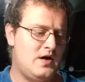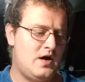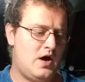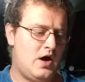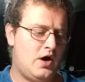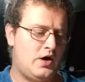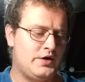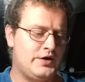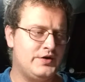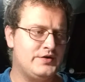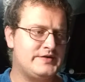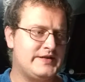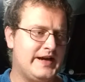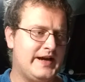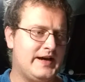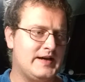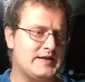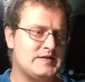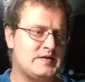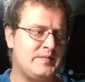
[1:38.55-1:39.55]
all new
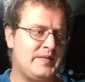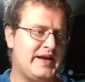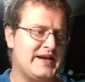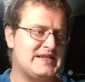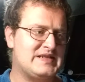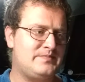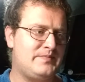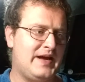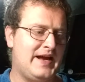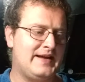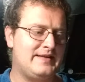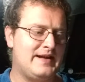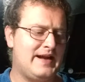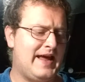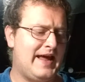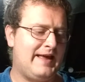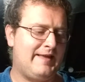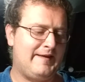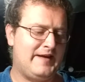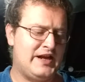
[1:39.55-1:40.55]
tales from the expanded
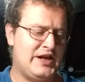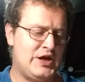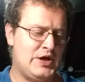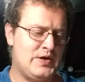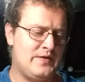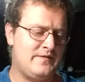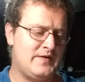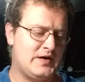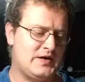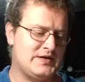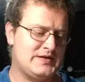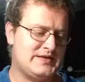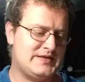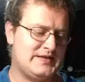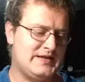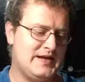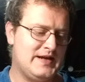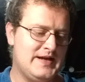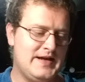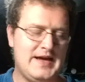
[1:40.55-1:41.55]
alien
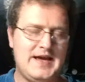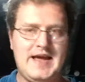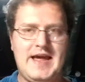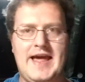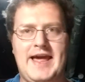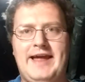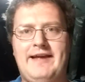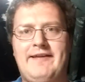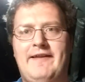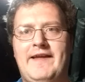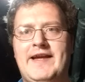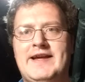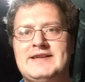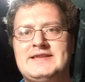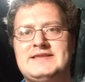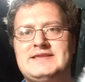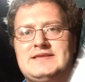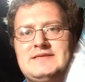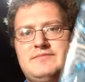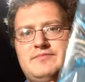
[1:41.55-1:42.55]
universe,
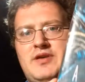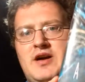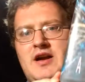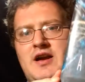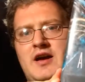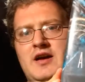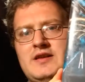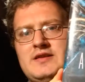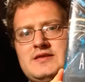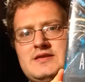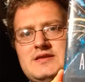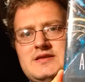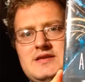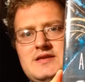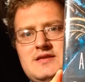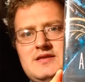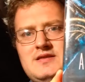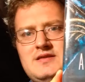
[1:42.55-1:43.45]
Aliens Bug Hunts.